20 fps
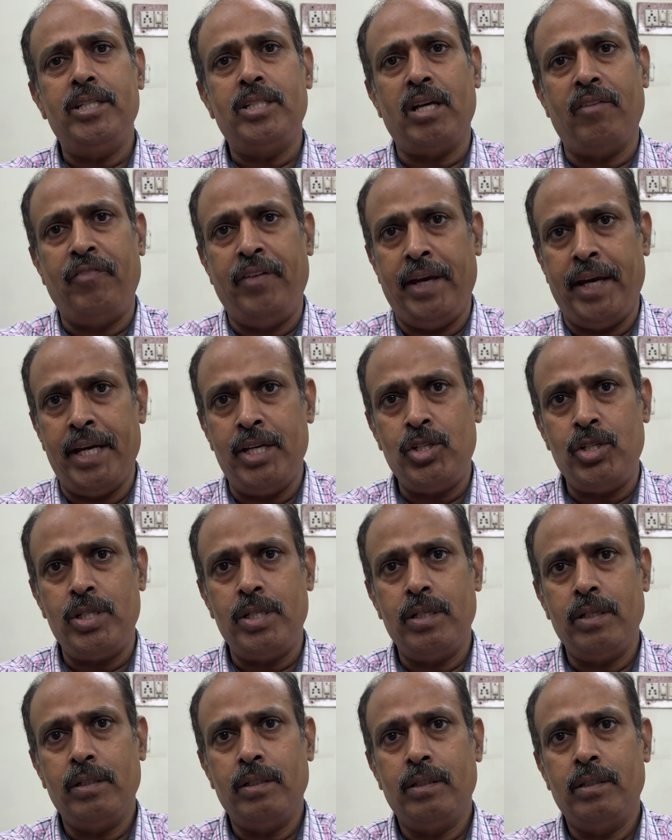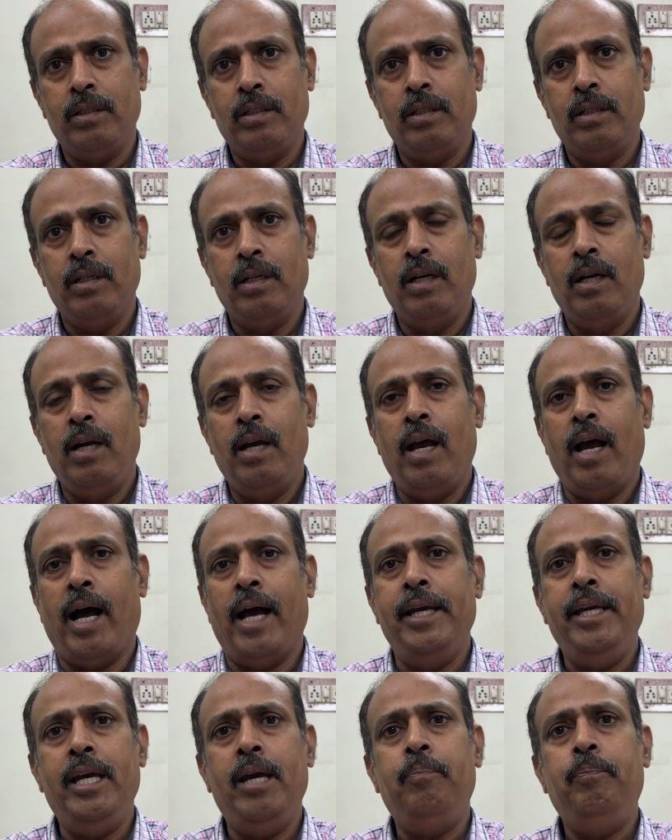years of age,
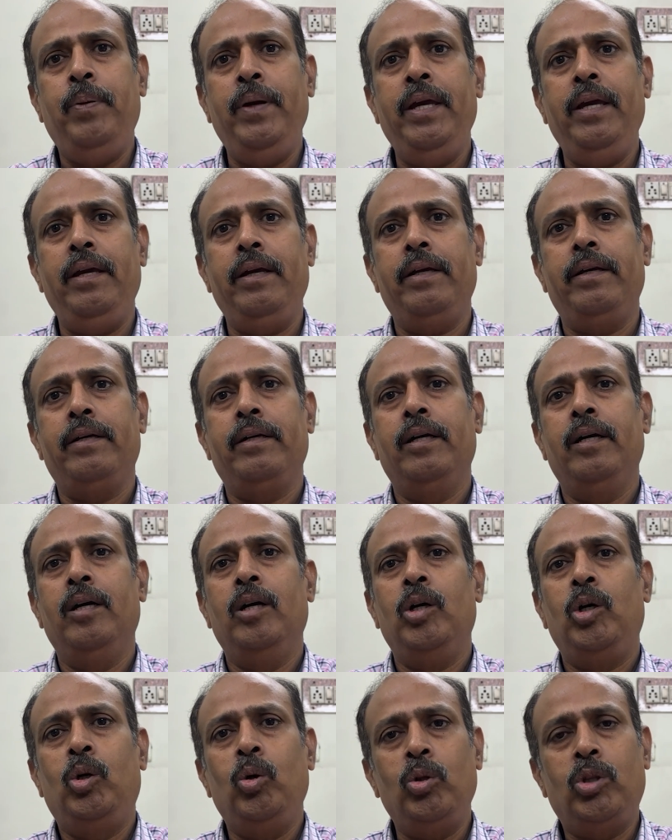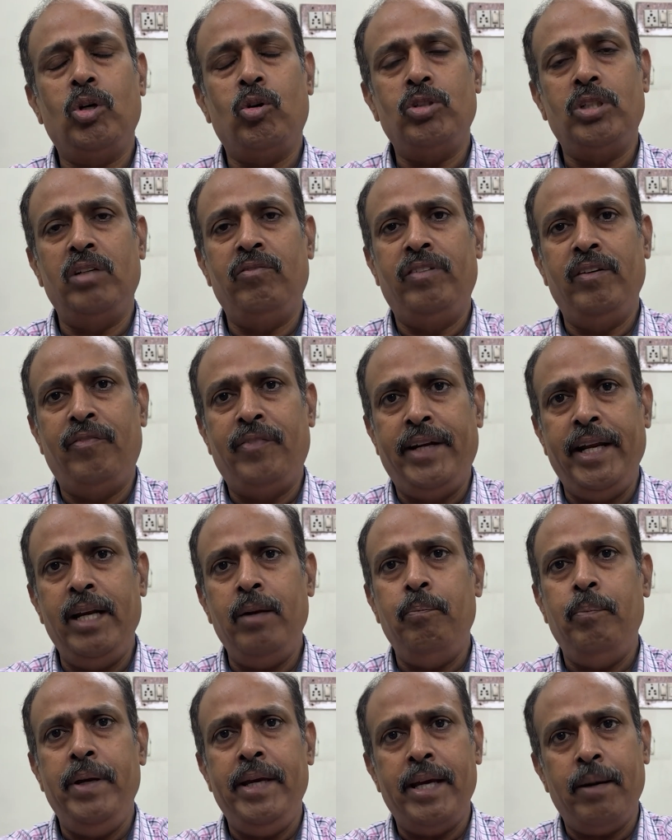IAP
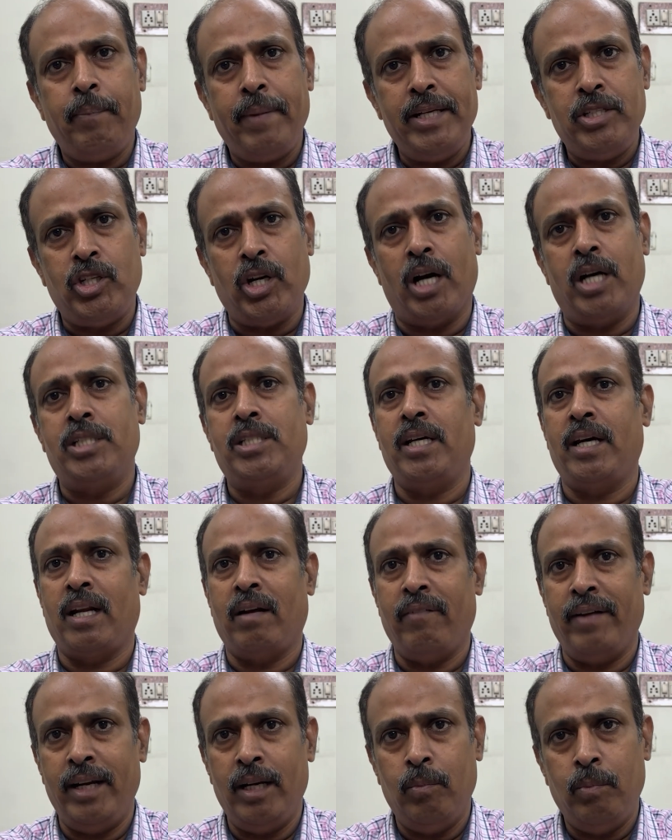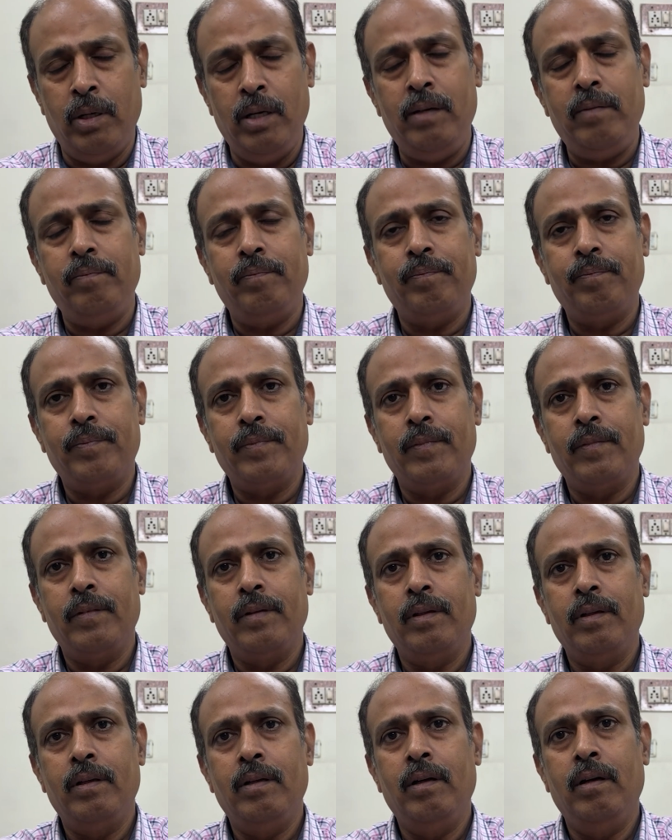2015 BMI charts are available,
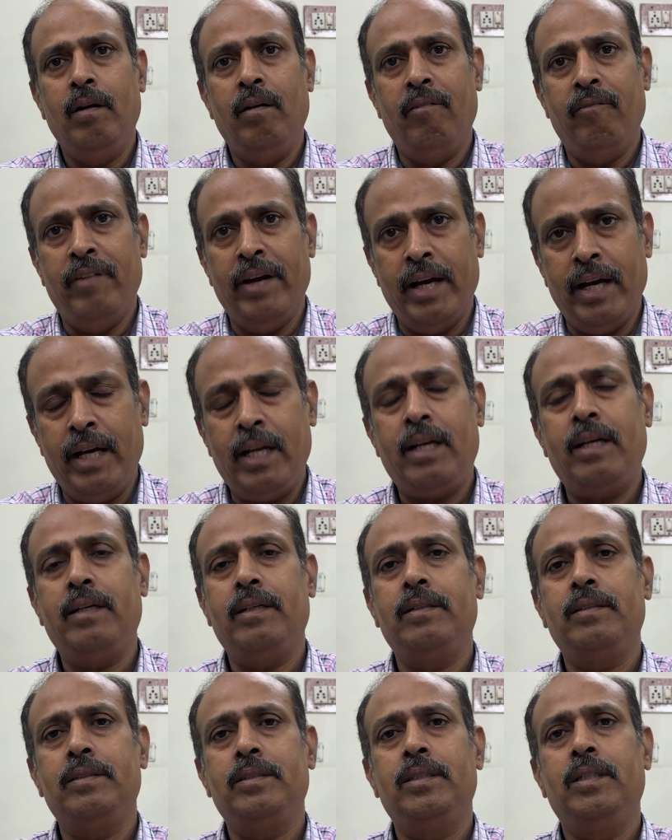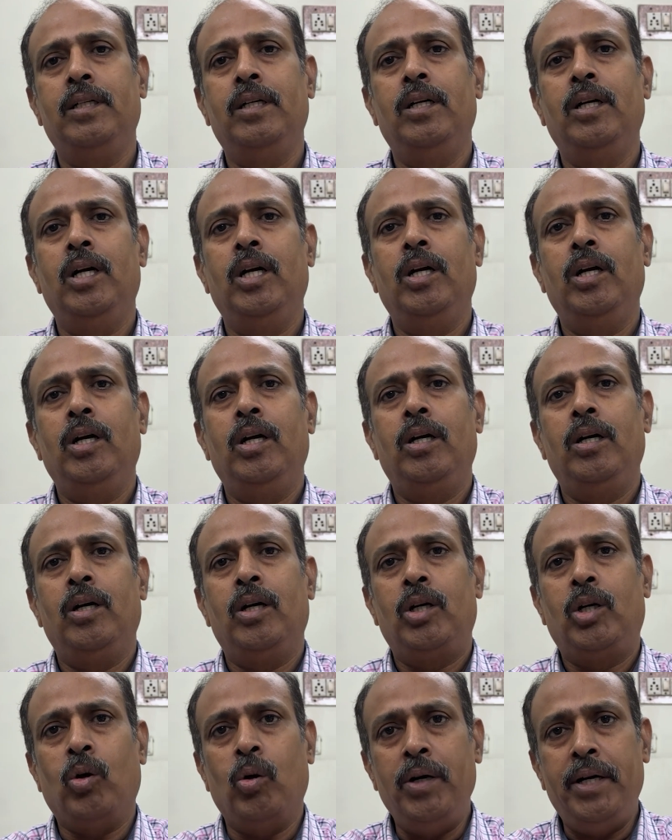where
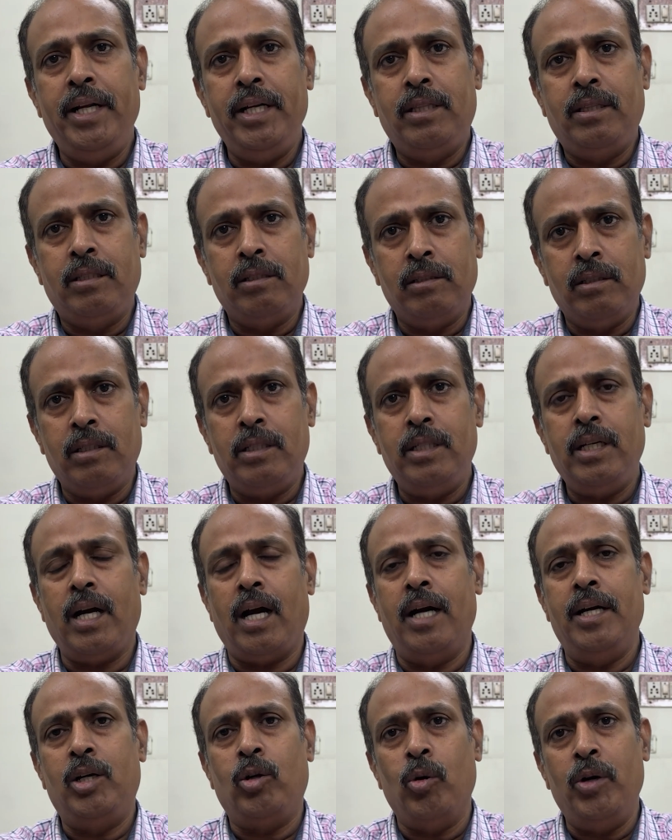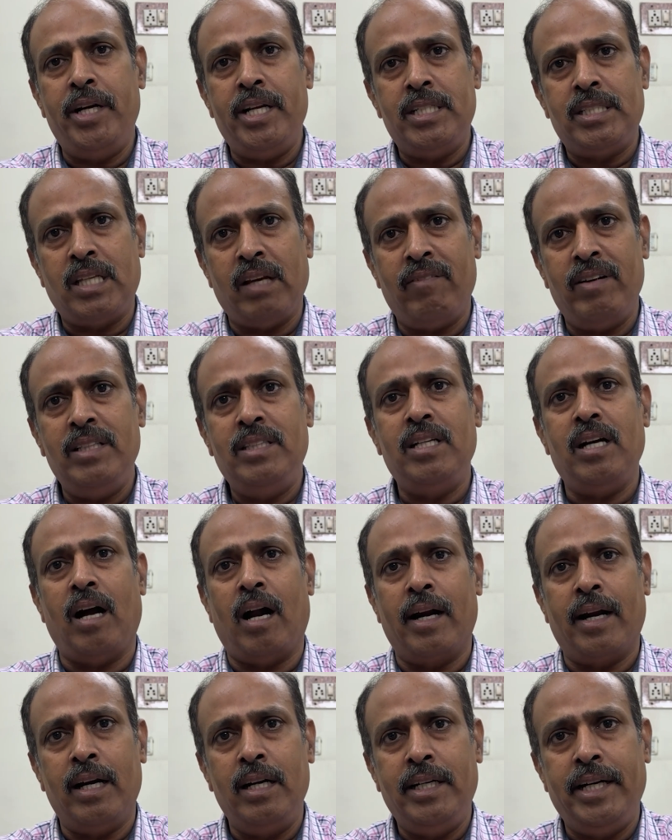23rd and 27th
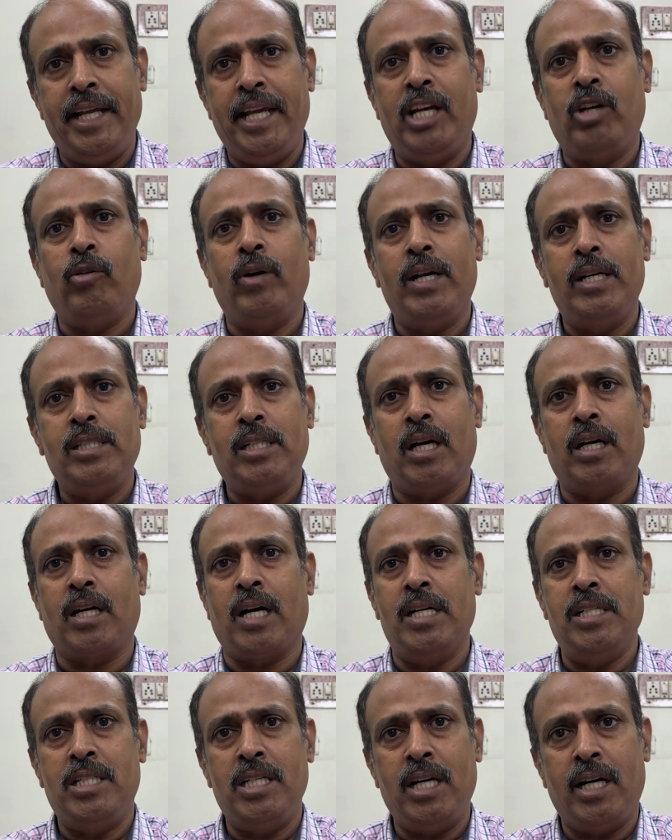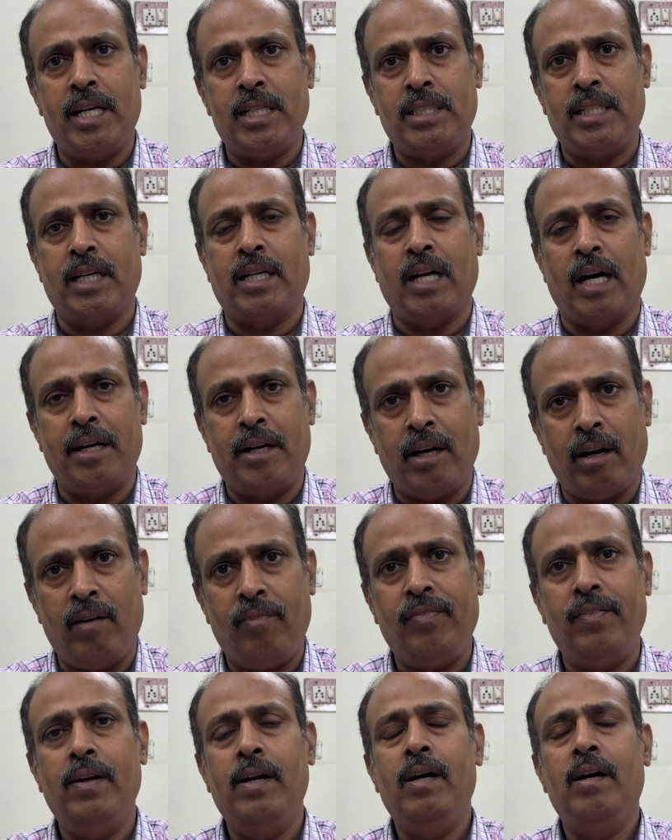adult equivalents are considered as the
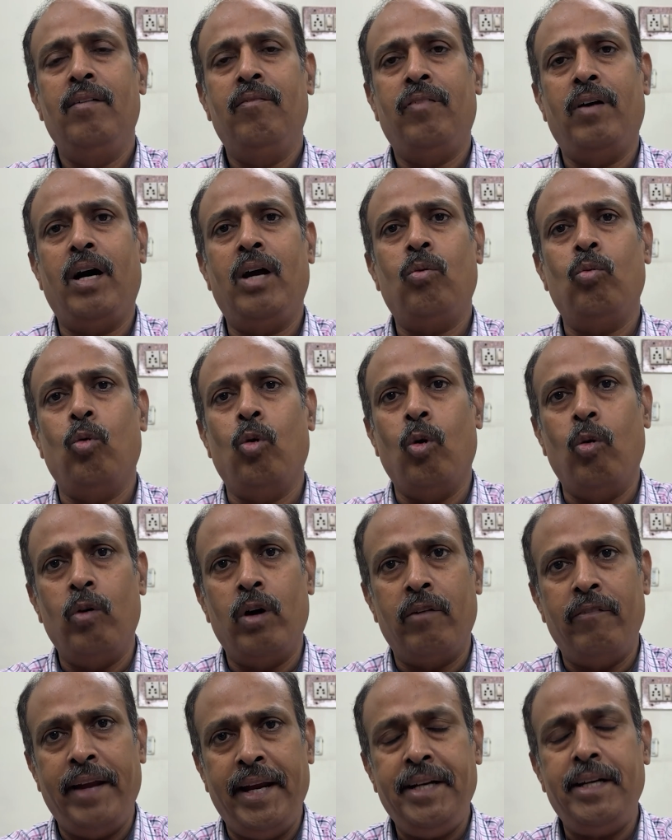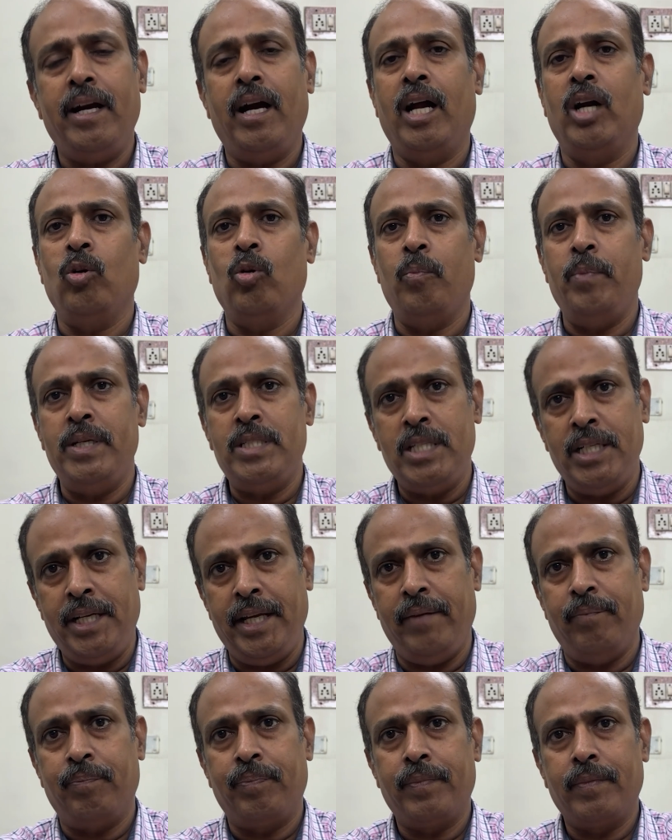cutoff for overweight and
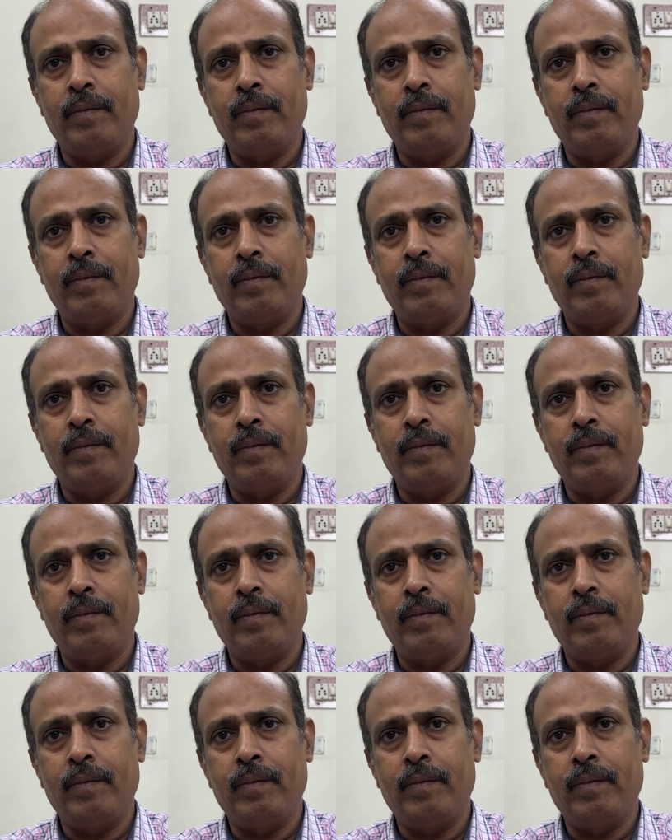obesity.